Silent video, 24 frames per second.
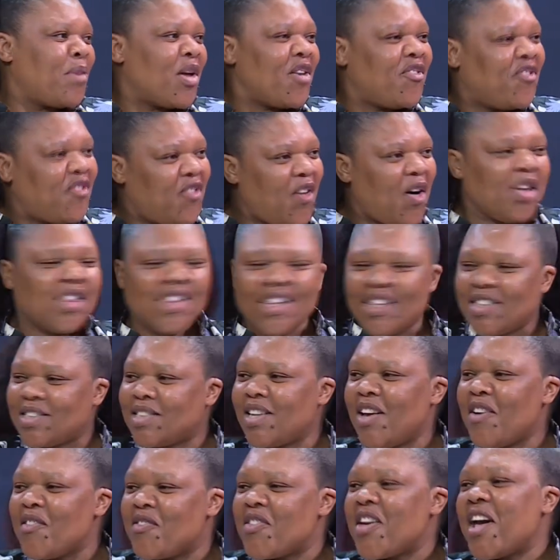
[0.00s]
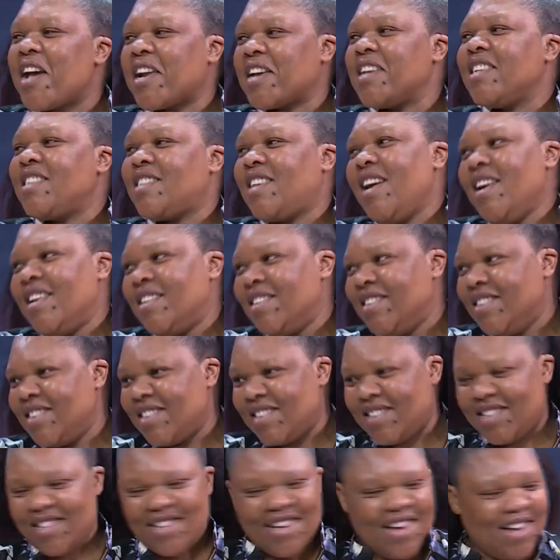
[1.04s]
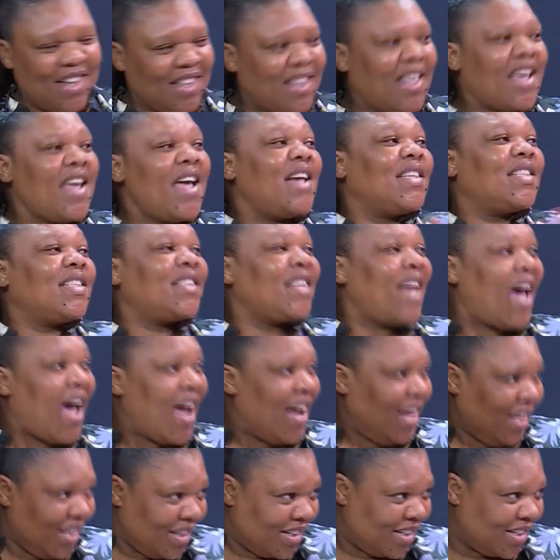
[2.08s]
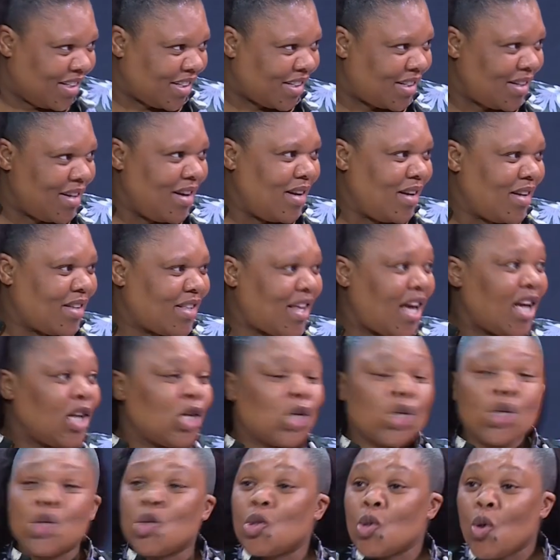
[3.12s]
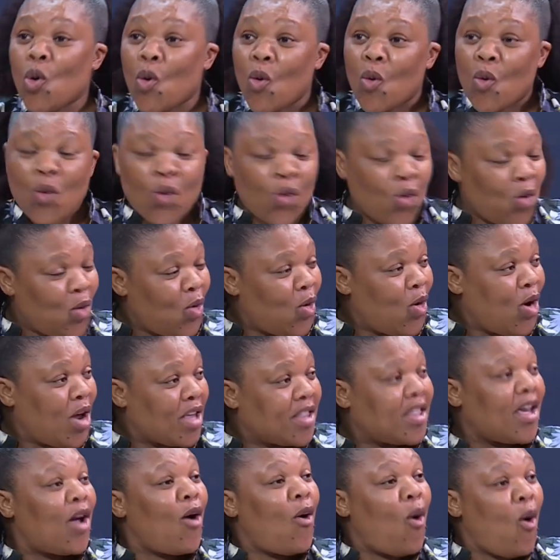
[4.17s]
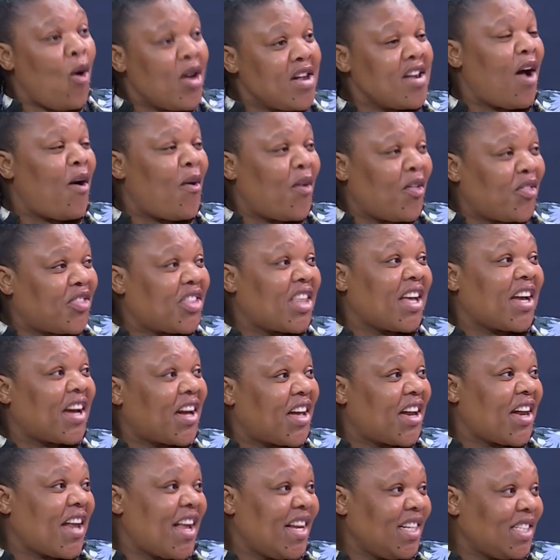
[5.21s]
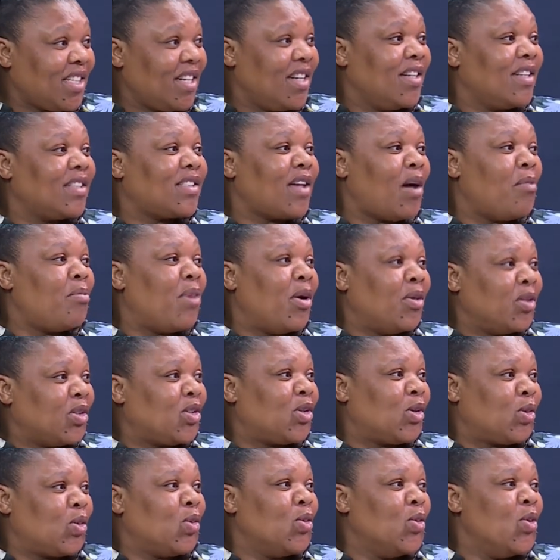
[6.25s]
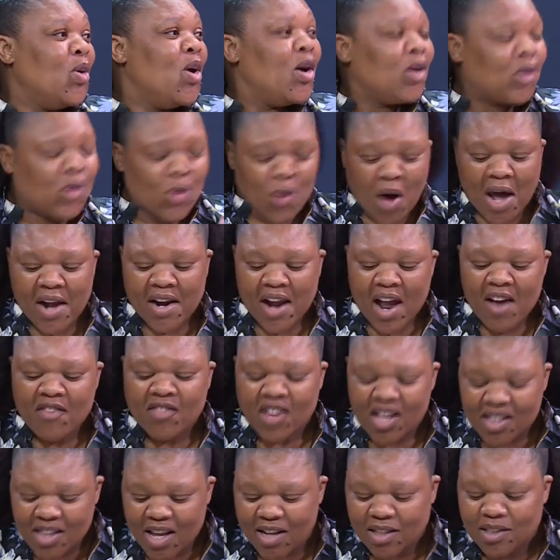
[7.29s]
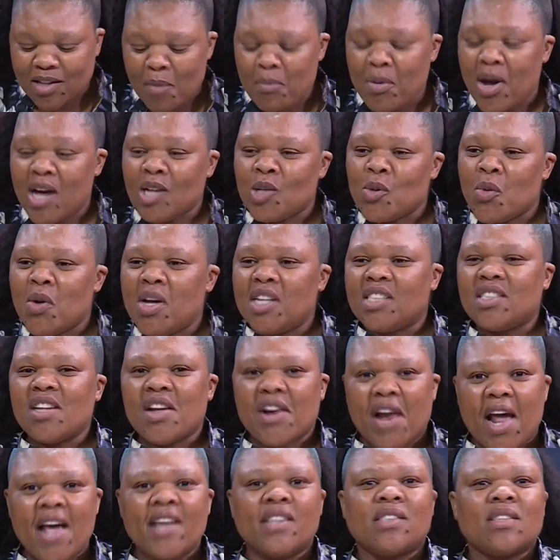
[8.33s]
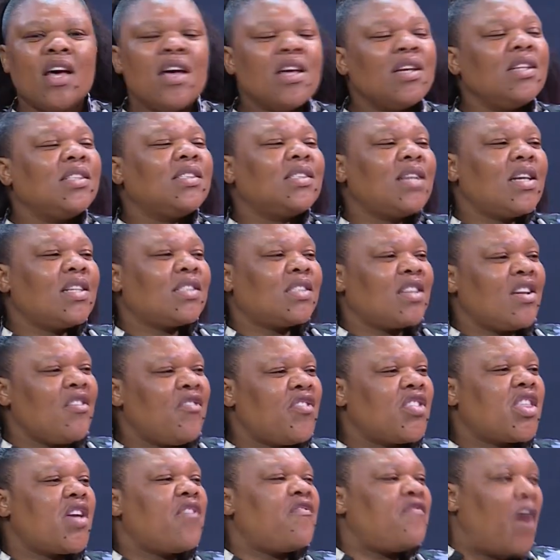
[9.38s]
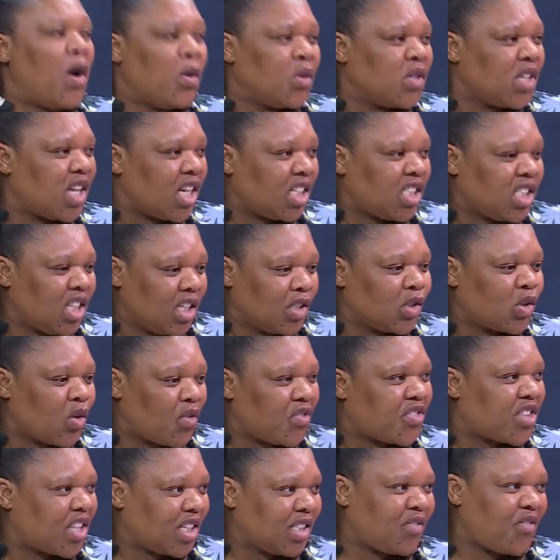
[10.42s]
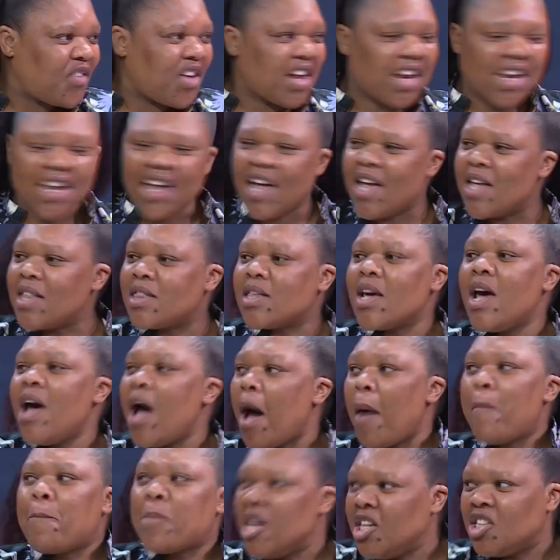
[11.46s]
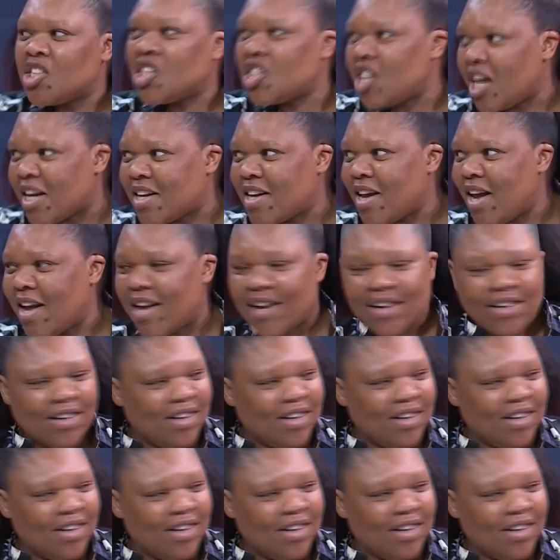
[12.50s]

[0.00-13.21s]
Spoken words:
Before the Savior returns, there are signs that show the owner of the creation is about to arrive. There's a part where she writes, it's as if the foundations of this very earth are being shaken.